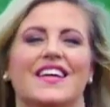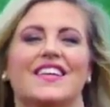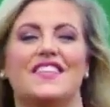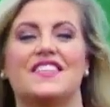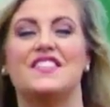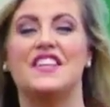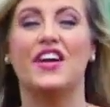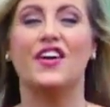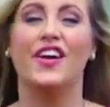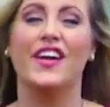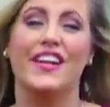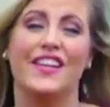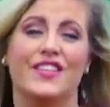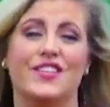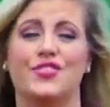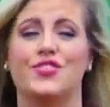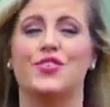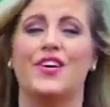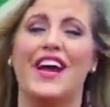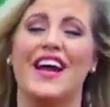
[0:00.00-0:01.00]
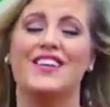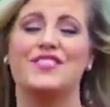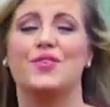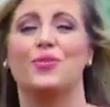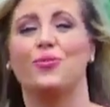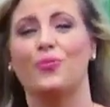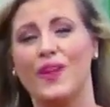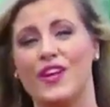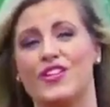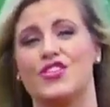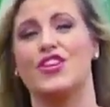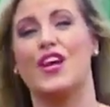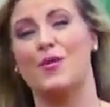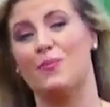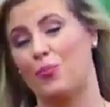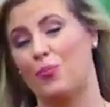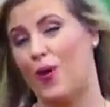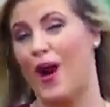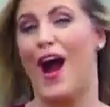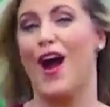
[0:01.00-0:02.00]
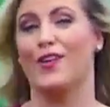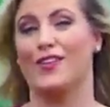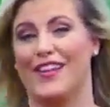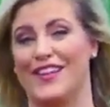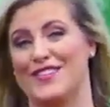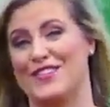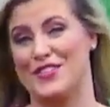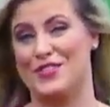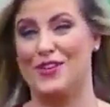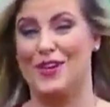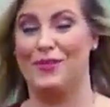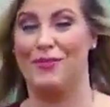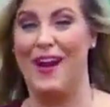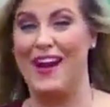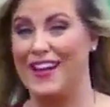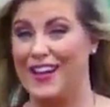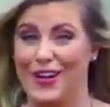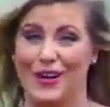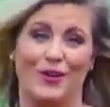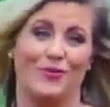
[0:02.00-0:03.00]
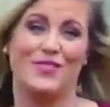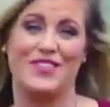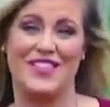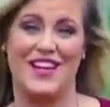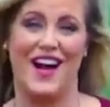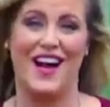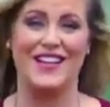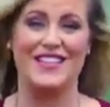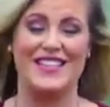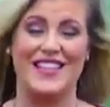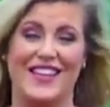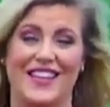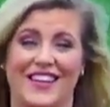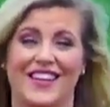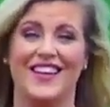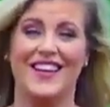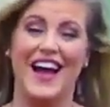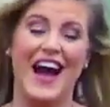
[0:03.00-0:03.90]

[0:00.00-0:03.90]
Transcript: The dairy industry has a rich and proud history right here in Wisconsin.